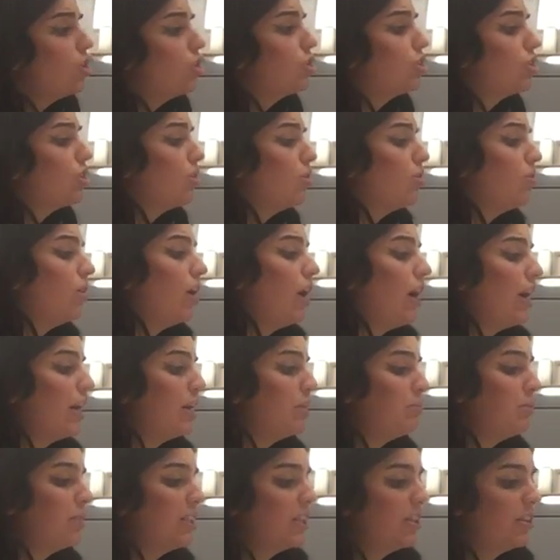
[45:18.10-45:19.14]
So,
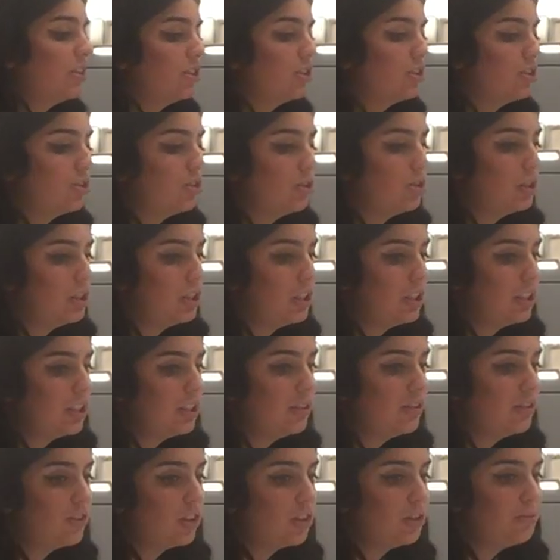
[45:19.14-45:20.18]
I mean,
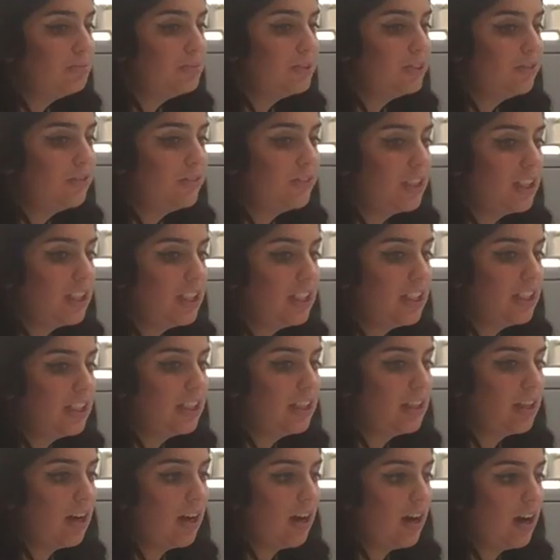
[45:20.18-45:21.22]
in terms of
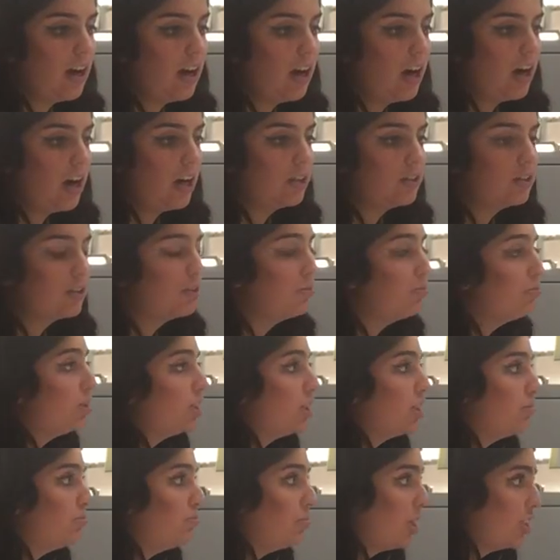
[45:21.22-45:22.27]
the
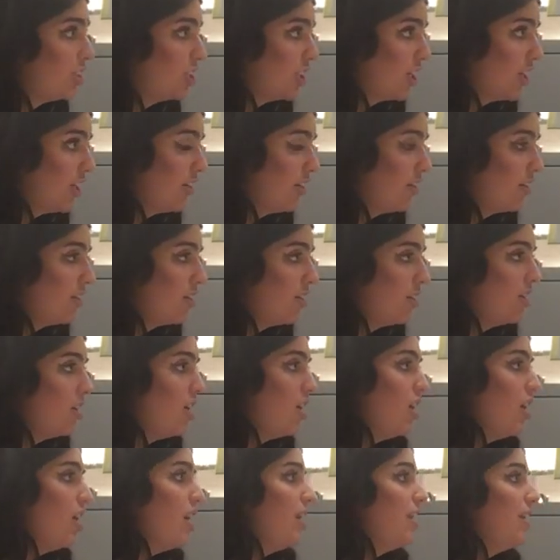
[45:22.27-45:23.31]
unlimited budget,
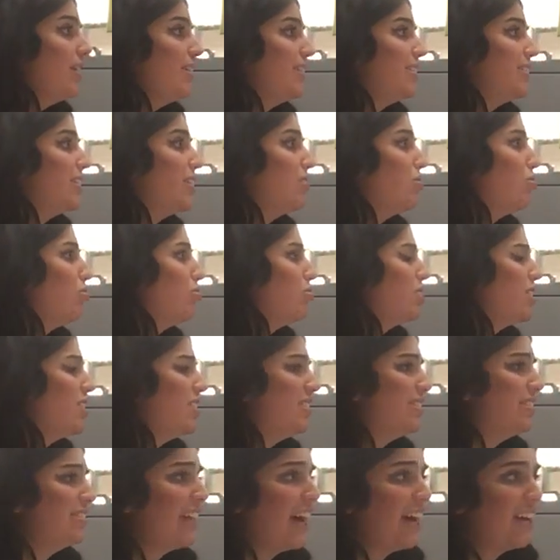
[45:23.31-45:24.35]
is it only
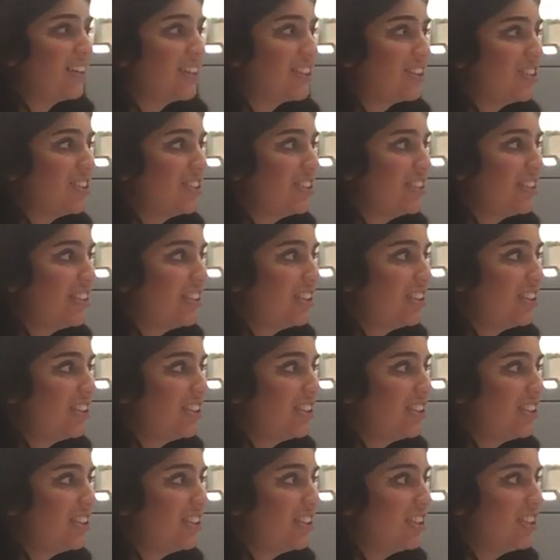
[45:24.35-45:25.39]
Statler's
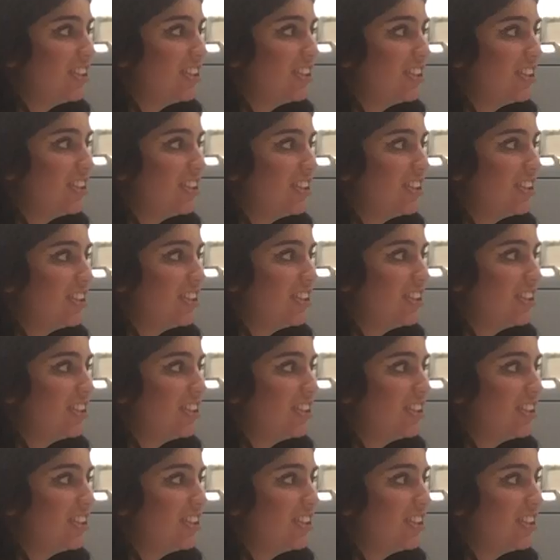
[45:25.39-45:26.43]
decision as
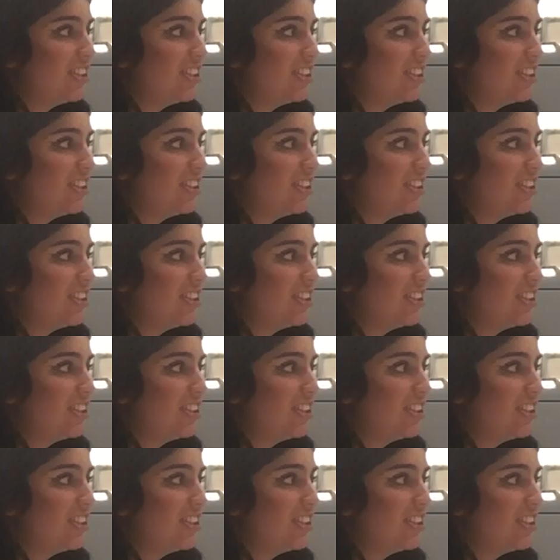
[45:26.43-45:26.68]
to